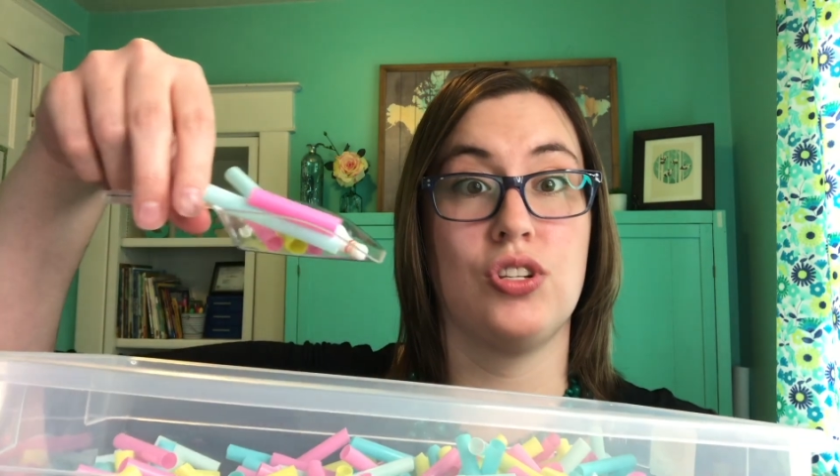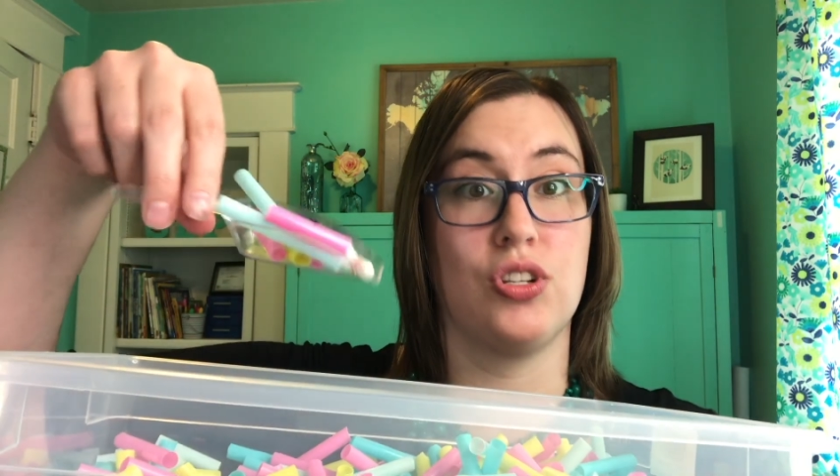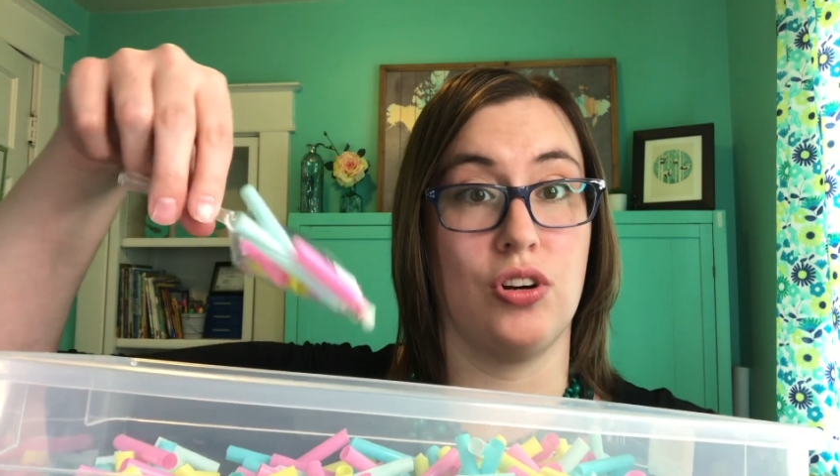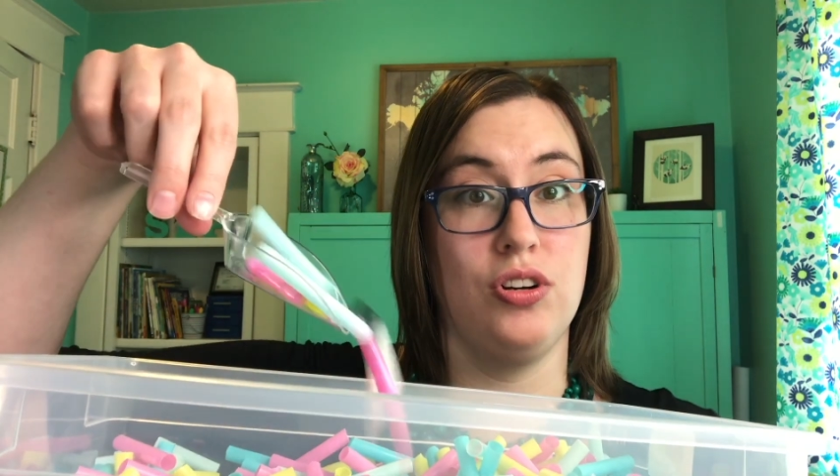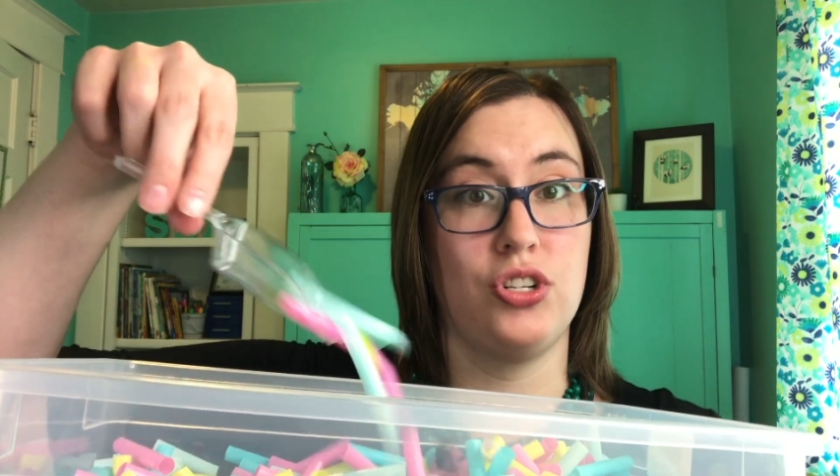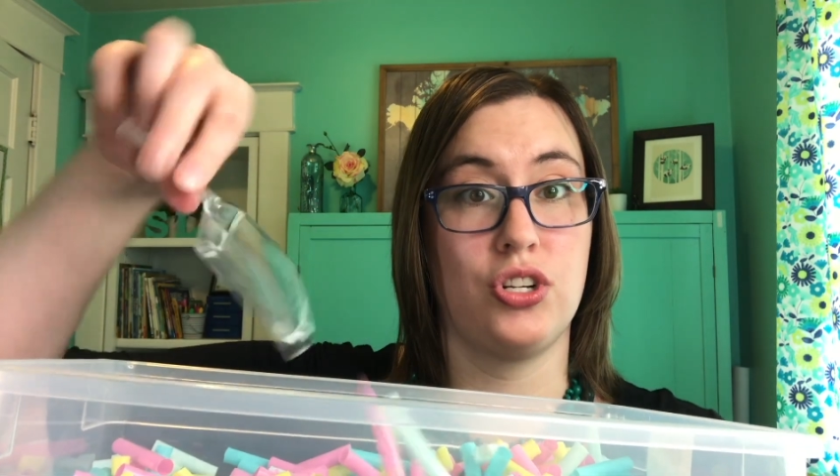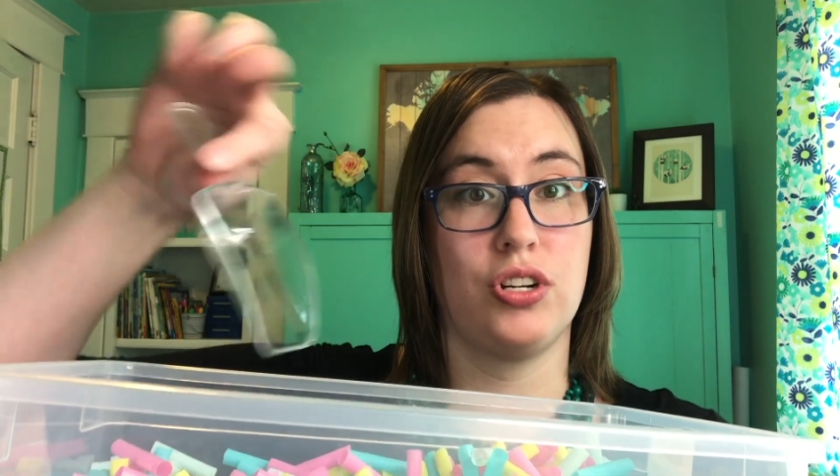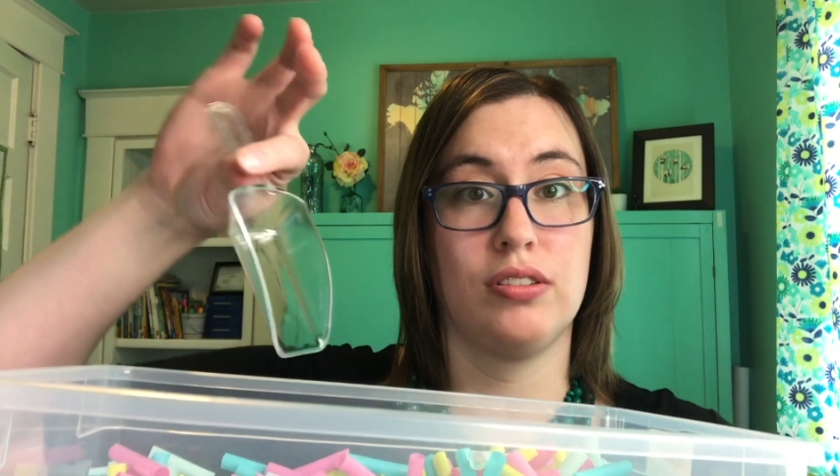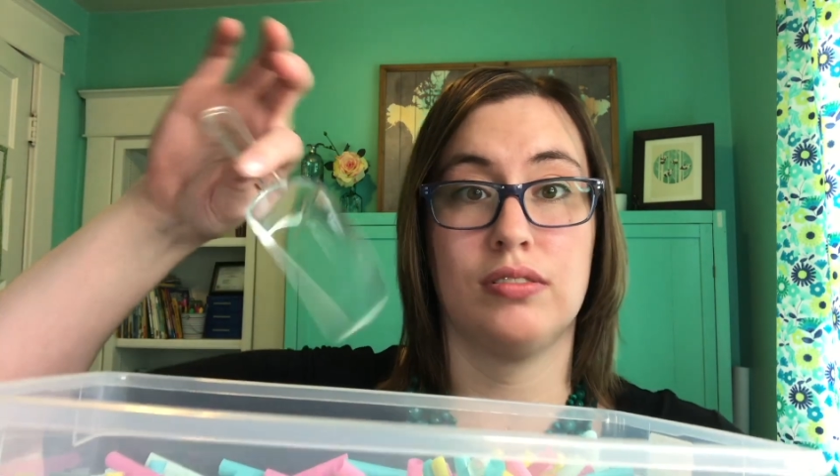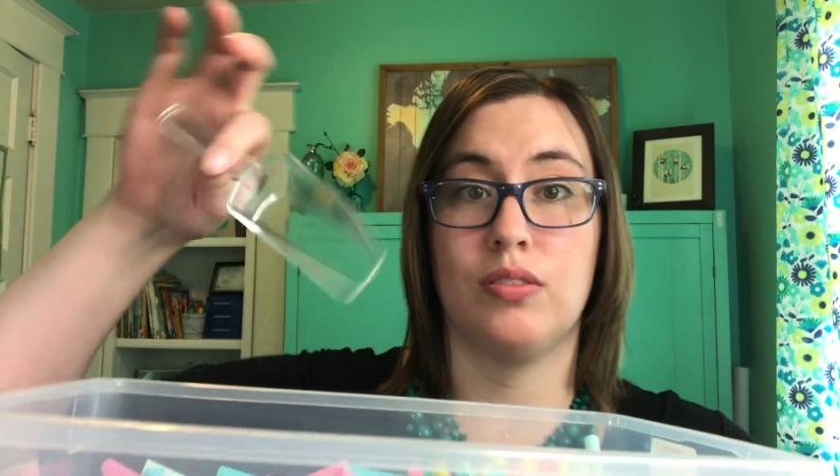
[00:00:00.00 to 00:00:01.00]

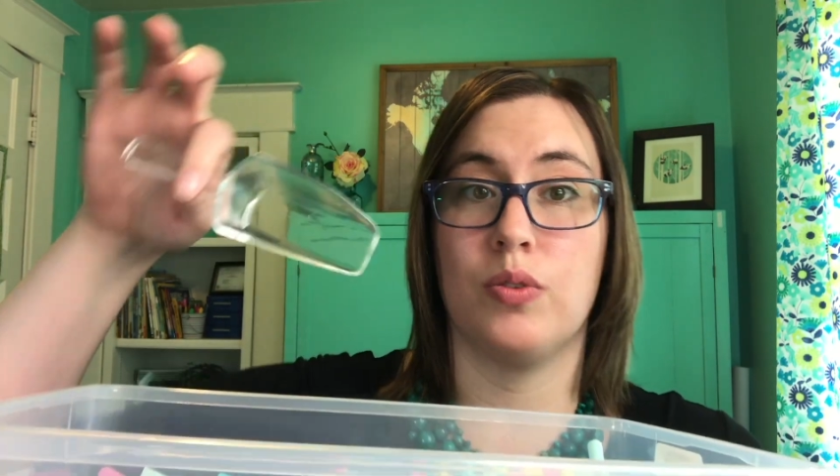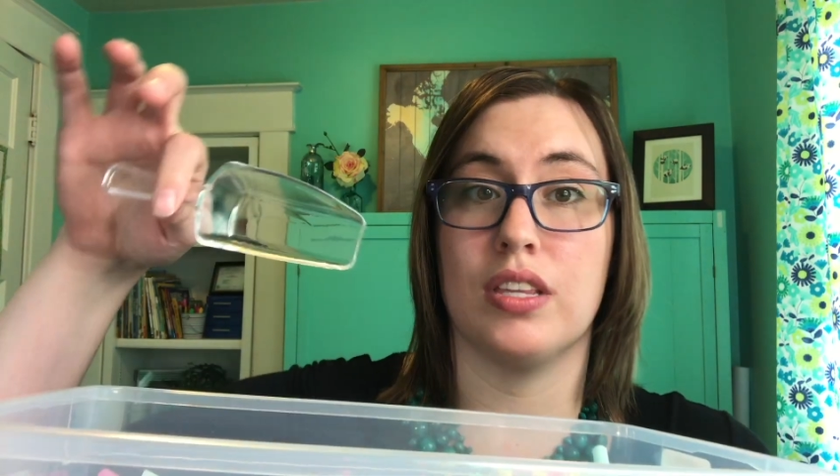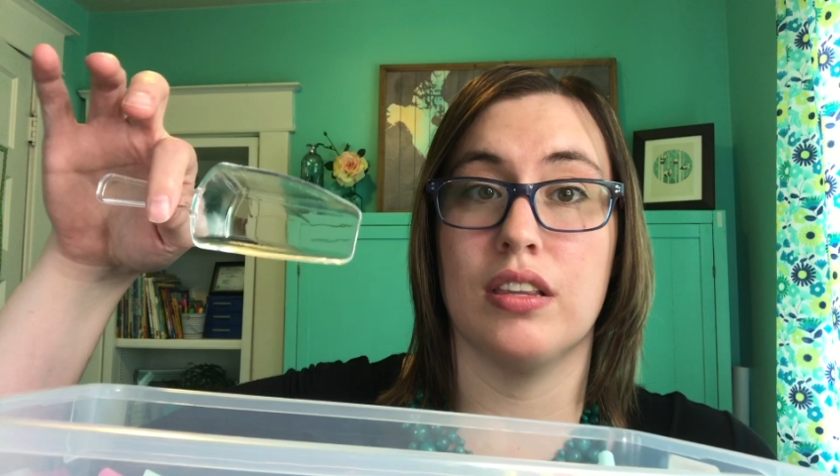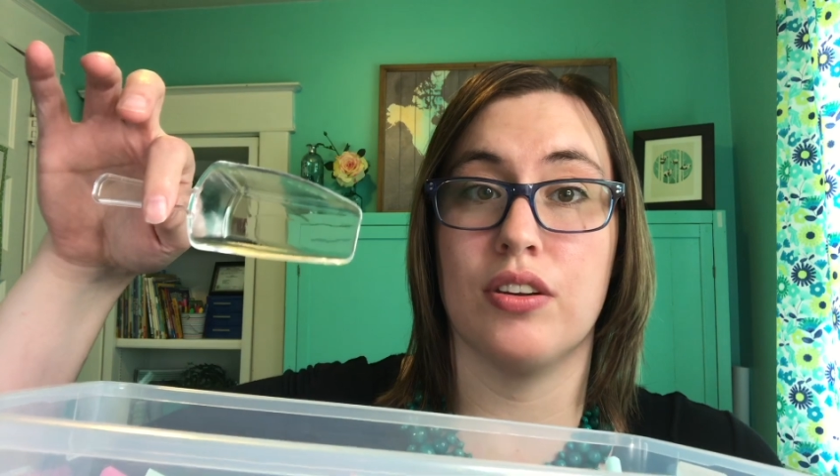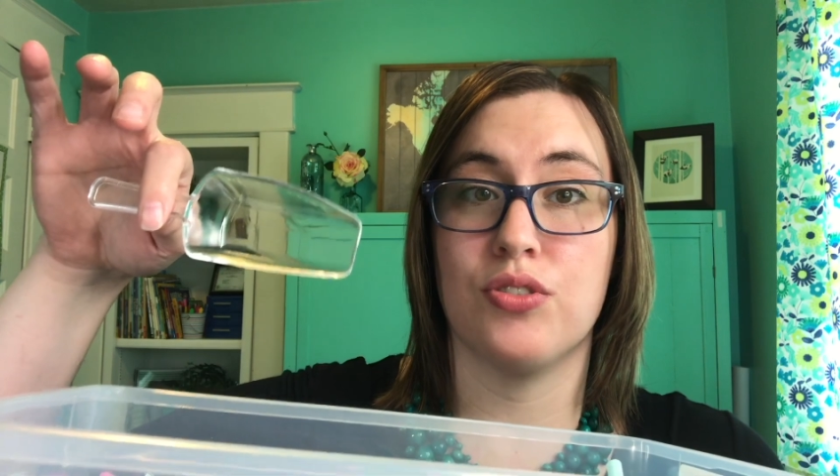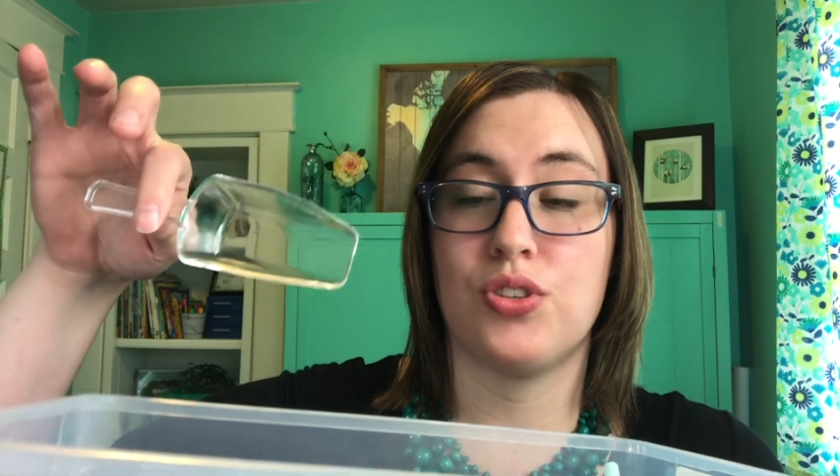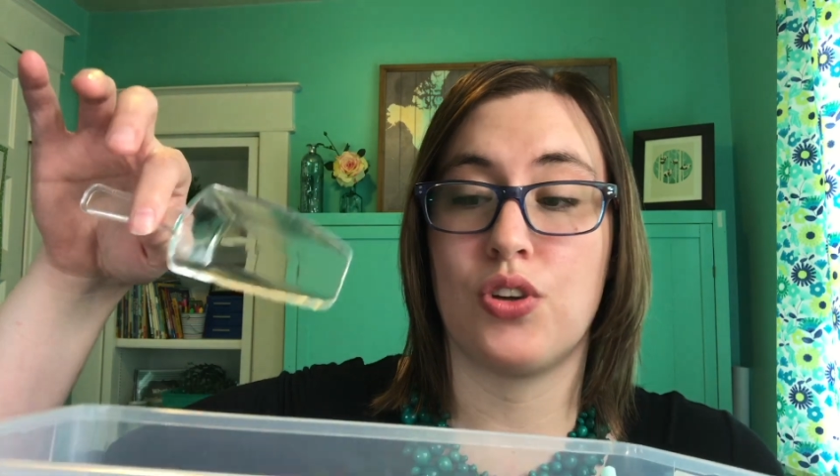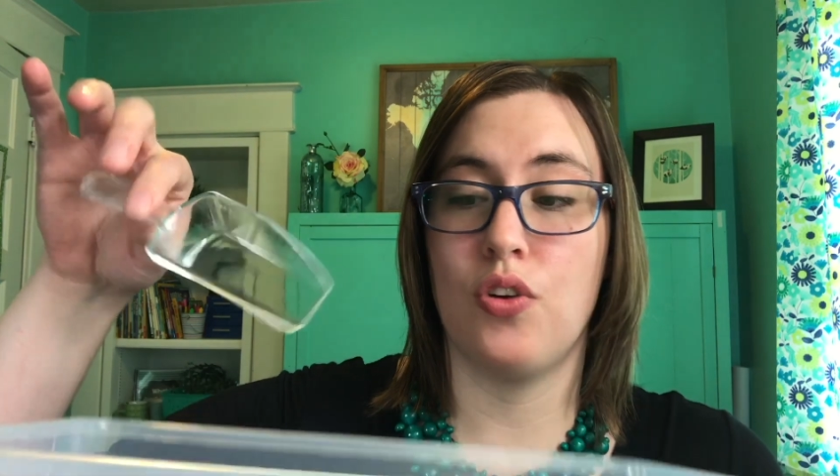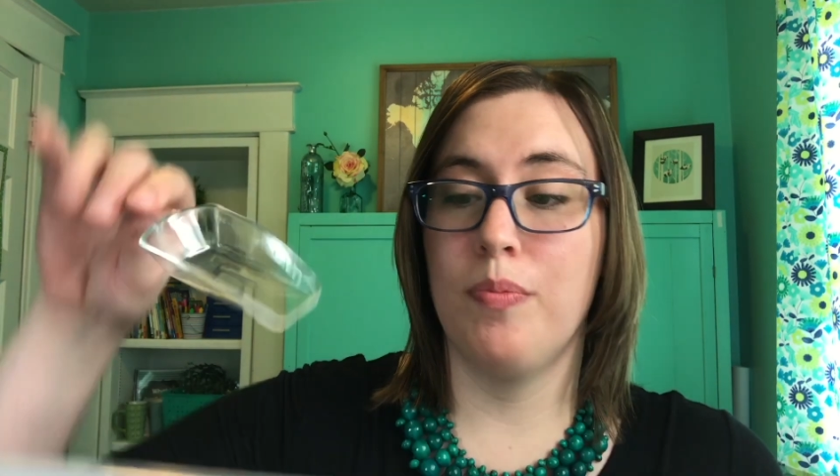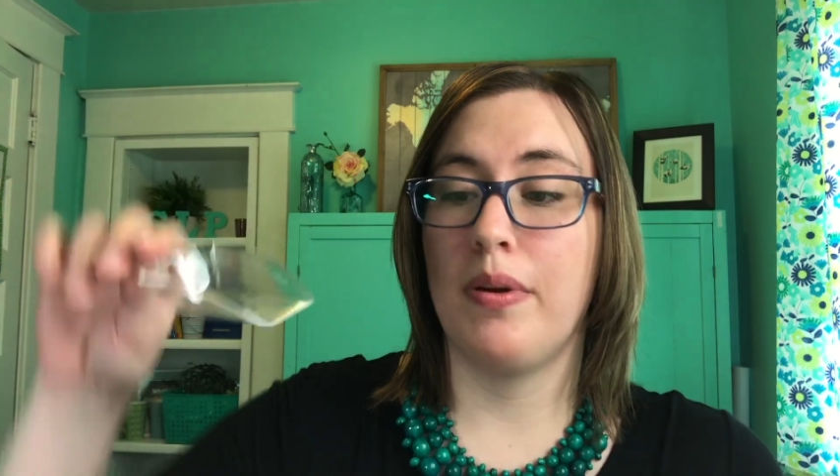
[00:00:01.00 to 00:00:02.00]
search with a little
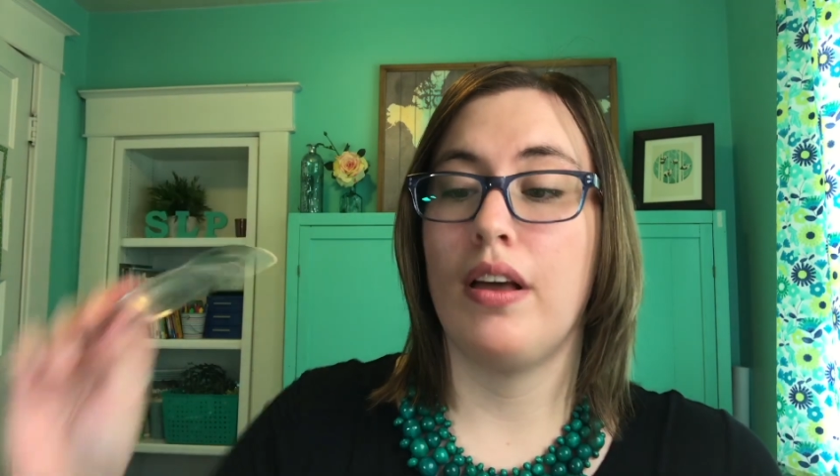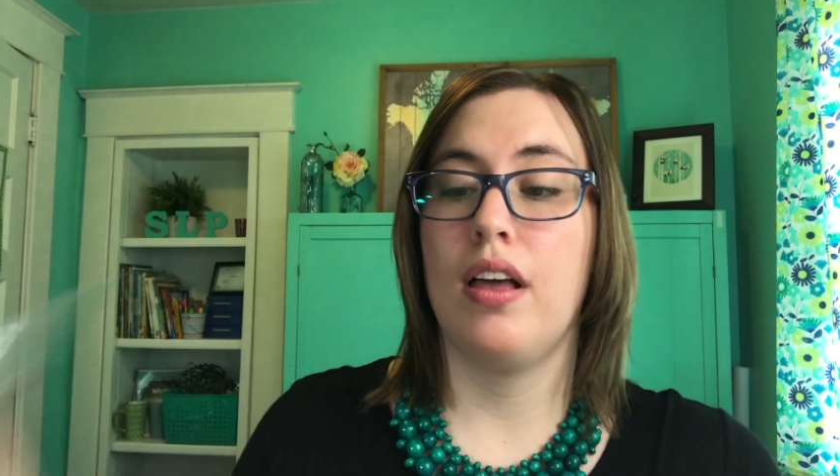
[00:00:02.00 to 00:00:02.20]
scoop.